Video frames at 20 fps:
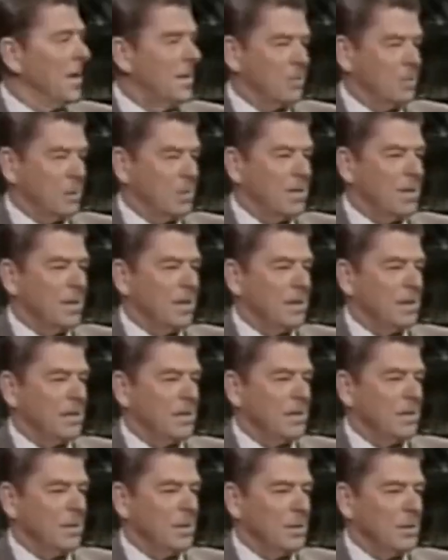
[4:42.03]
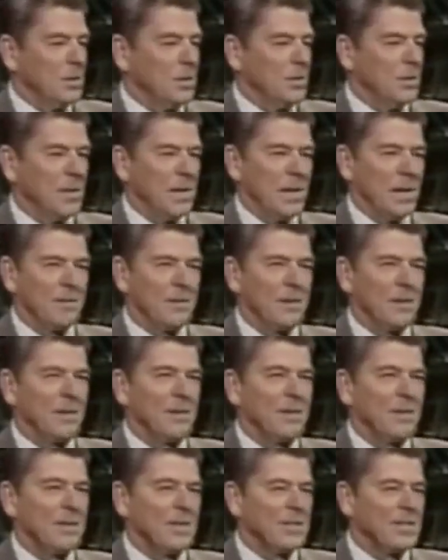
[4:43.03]
like protecting your virtue. You have to
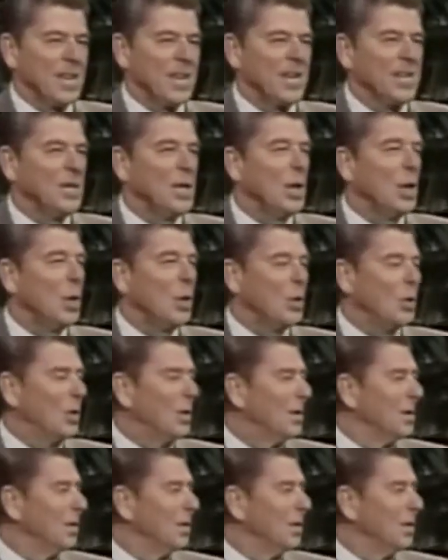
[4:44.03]
learn to say no.